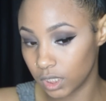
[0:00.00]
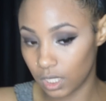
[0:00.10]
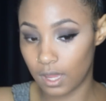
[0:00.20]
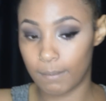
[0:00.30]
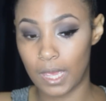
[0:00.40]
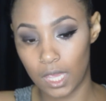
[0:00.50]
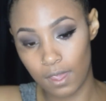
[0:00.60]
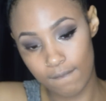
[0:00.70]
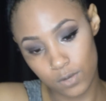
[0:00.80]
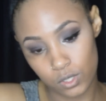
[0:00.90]
and back
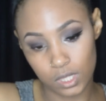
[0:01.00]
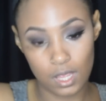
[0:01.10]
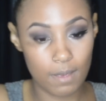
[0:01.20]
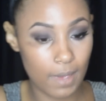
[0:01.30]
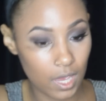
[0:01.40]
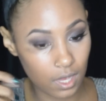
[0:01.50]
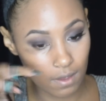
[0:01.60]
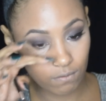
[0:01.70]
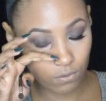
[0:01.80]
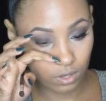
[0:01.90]
and forth, and back
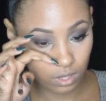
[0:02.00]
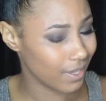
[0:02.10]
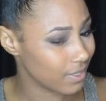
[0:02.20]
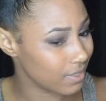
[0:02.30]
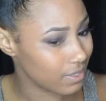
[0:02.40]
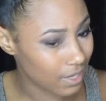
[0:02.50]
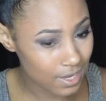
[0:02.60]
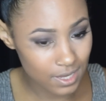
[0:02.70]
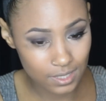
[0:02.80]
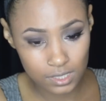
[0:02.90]
and forth.
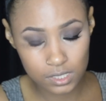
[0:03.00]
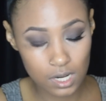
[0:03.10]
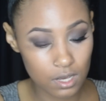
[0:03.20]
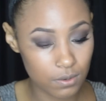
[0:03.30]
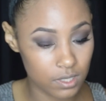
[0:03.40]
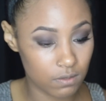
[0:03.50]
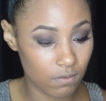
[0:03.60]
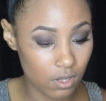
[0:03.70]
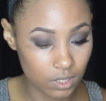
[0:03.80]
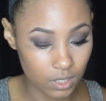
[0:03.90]
Dang, the shadow is
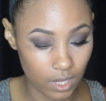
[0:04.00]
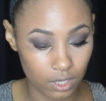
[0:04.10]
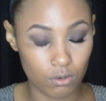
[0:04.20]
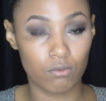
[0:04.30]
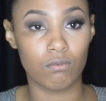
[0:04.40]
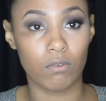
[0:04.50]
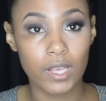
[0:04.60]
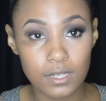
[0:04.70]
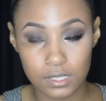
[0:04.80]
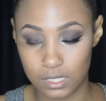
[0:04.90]
falling like
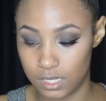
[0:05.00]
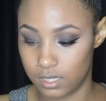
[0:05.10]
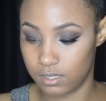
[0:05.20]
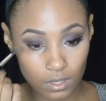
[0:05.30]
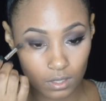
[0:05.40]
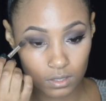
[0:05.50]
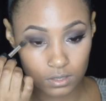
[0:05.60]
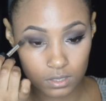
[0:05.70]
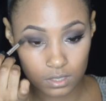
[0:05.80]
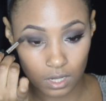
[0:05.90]
crazy.
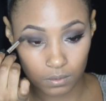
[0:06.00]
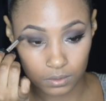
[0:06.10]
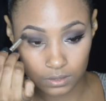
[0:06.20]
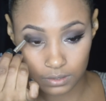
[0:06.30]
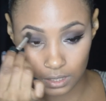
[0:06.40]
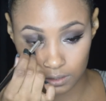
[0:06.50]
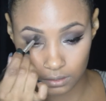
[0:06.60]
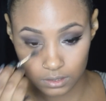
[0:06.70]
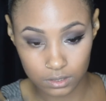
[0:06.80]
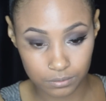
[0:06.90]
Does not want to stay
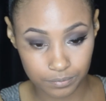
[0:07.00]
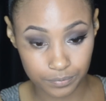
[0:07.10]
still.